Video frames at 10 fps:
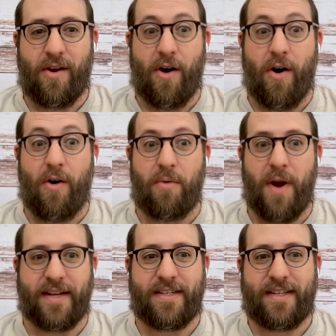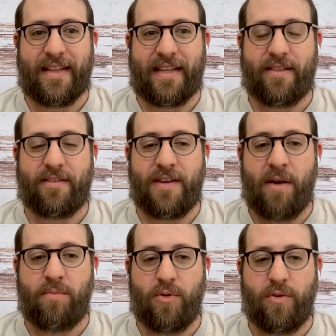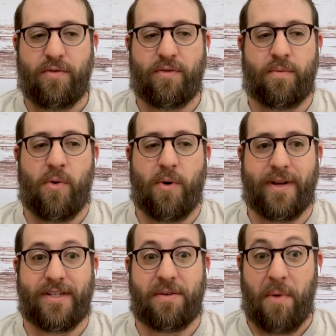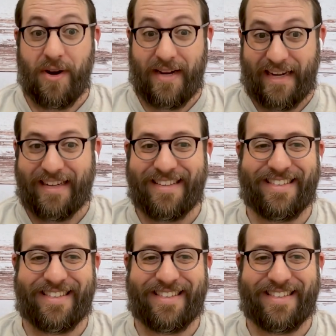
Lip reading: All right, let's now move more into marketing